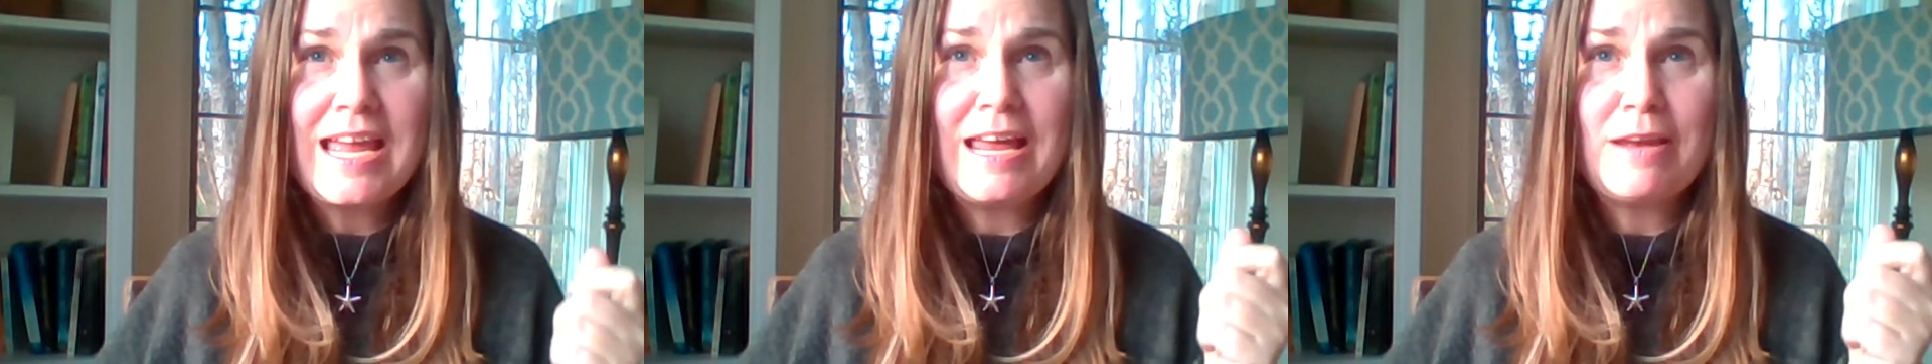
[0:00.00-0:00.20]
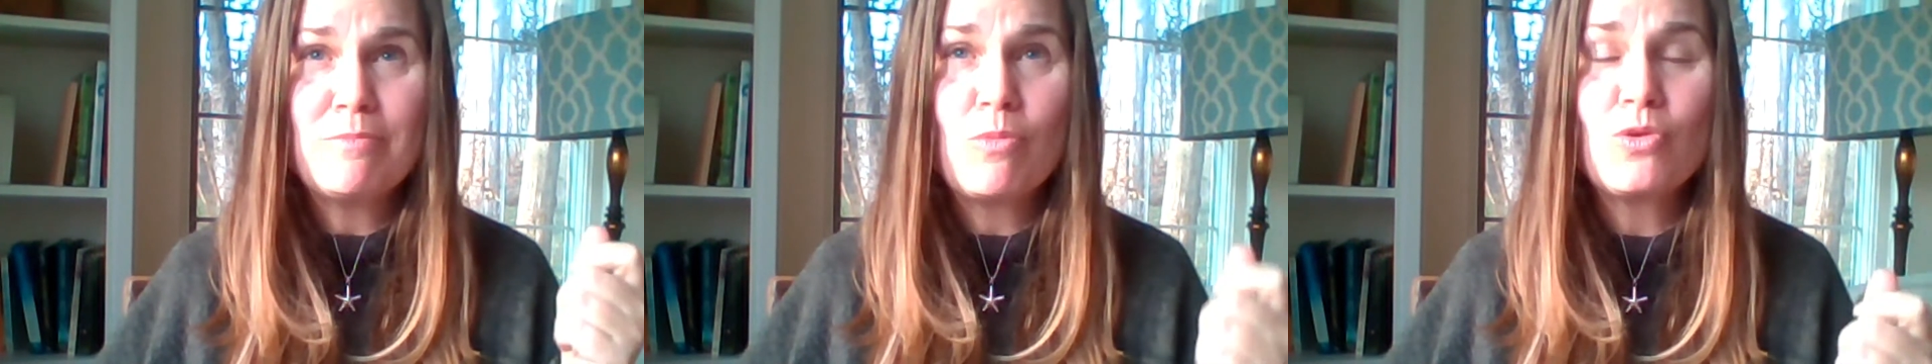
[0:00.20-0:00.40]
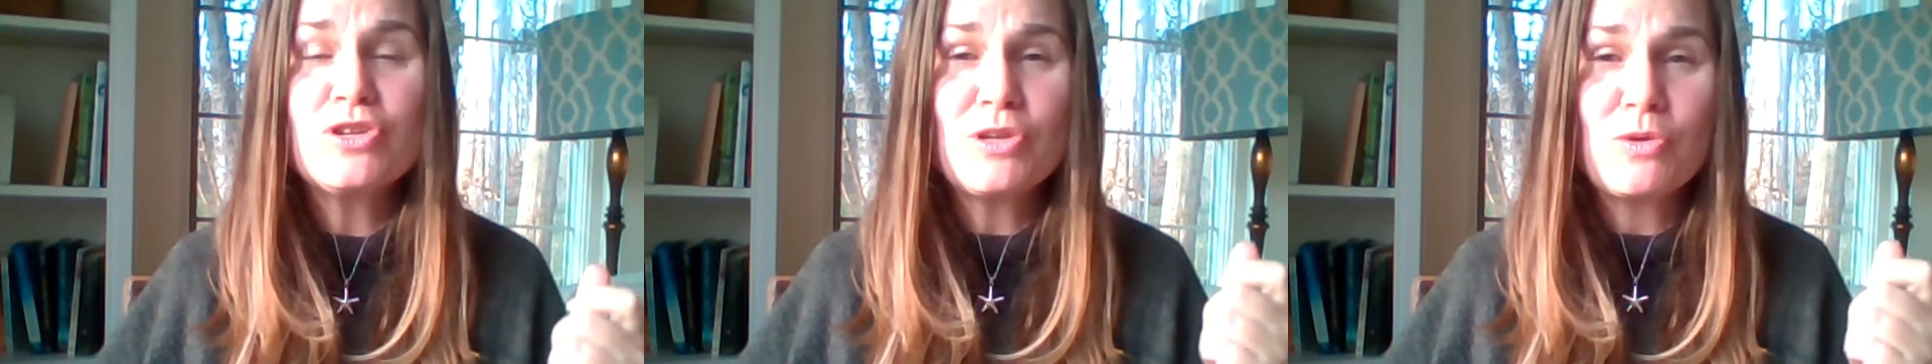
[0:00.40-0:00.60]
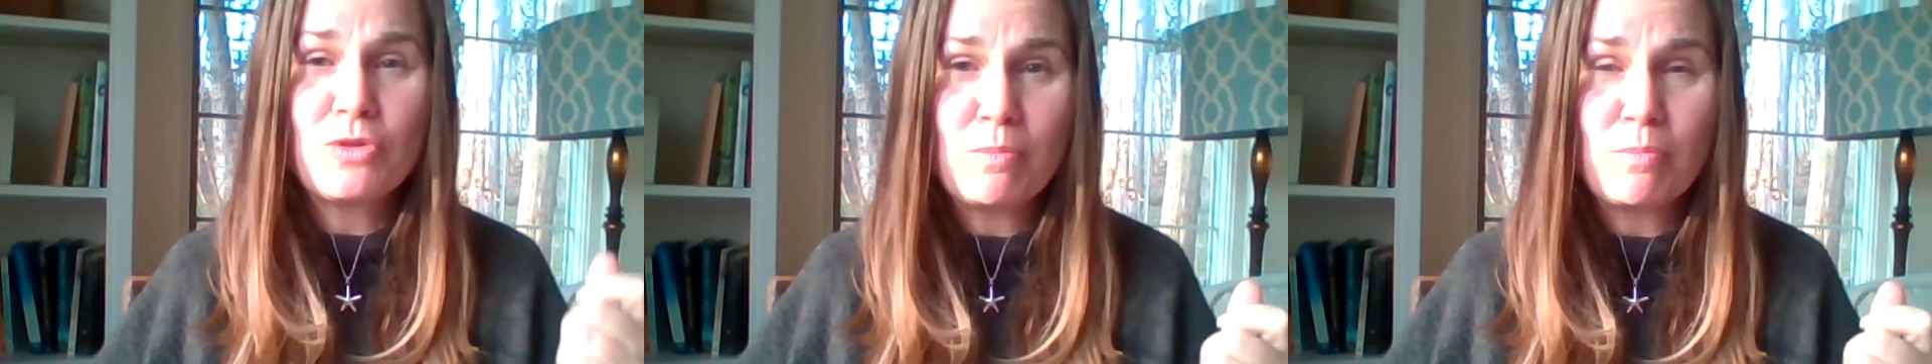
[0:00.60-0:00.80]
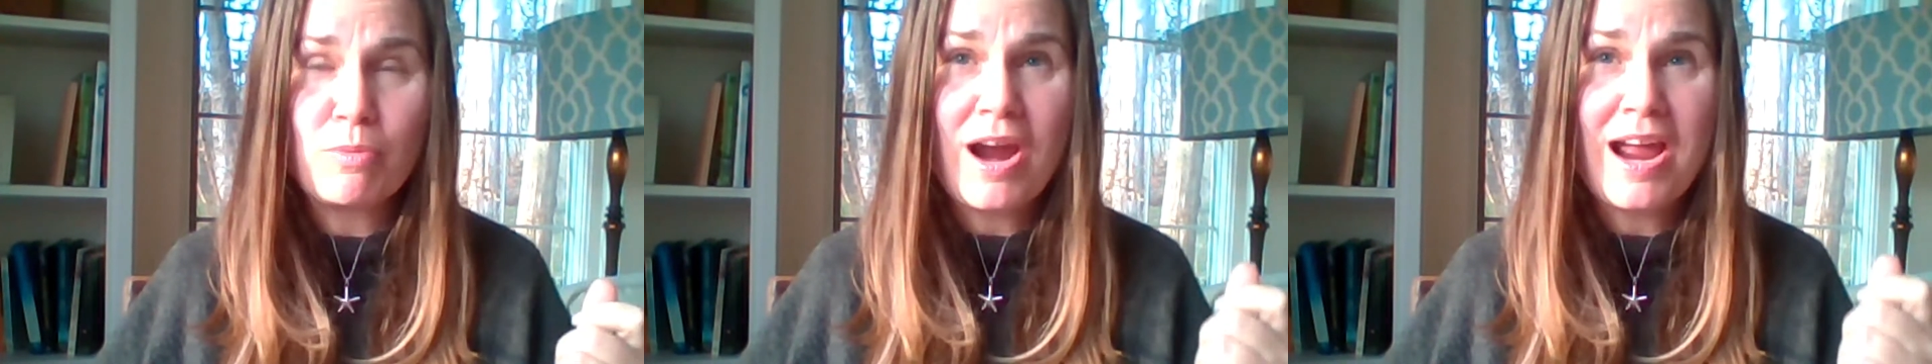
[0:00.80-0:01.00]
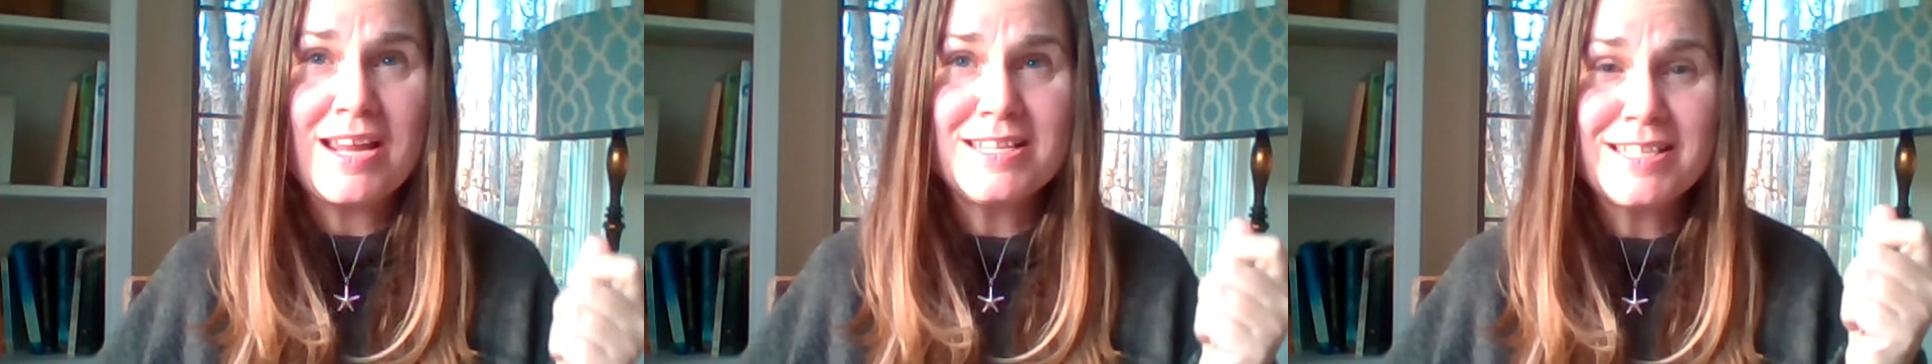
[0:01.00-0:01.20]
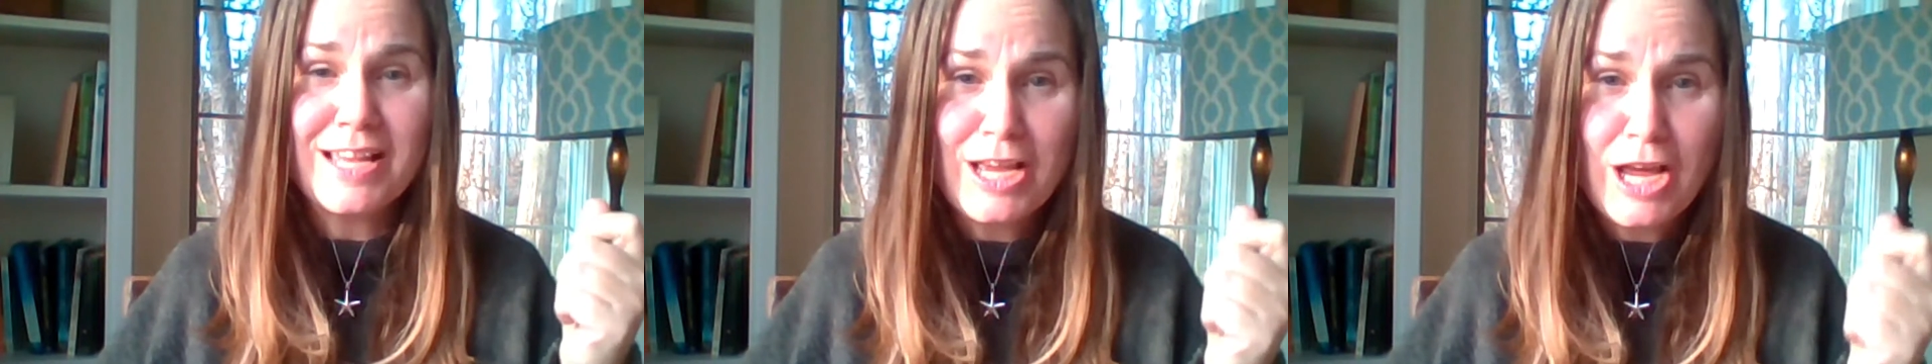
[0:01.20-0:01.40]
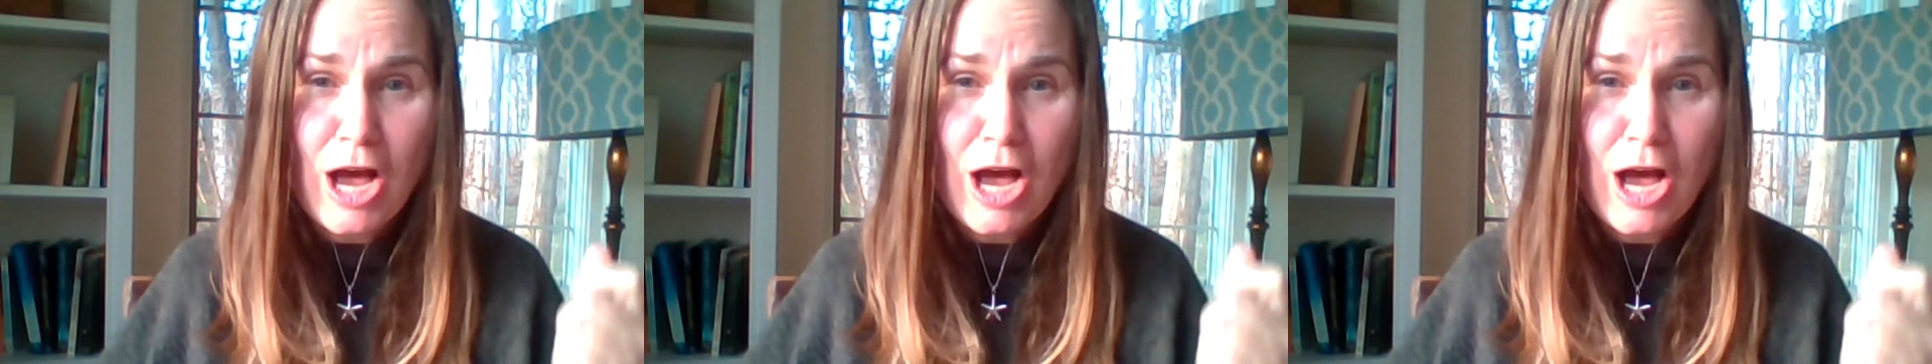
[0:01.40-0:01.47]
and more so than brands,